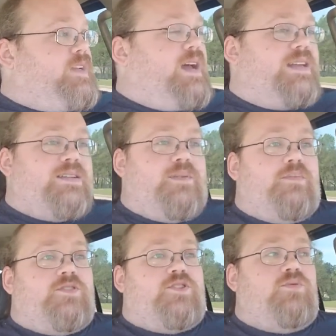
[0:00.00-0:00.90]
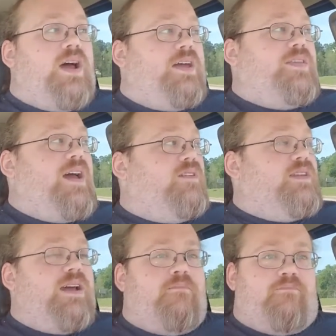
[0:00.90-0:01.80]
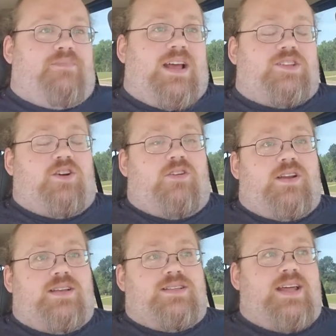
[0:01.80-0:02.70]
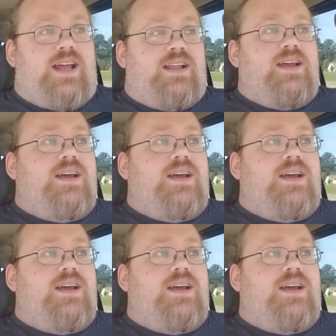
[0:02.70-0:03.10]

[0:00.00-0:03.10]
Like some people do like that that that tartness, that